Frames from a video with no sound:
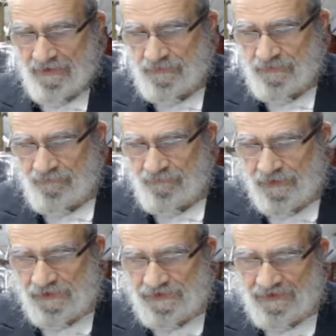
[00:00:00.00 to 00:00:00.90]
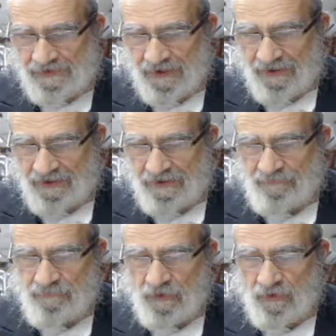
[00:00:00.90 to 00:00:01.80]
to focus in on the Inyan
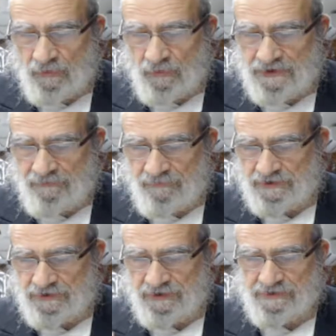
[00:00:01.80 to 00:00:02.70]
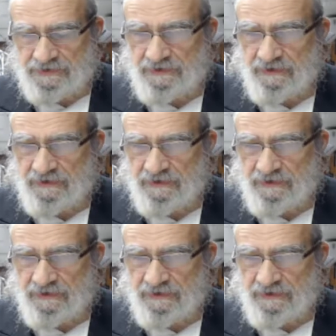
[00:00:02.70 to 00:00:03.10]
Mahus and Metzias.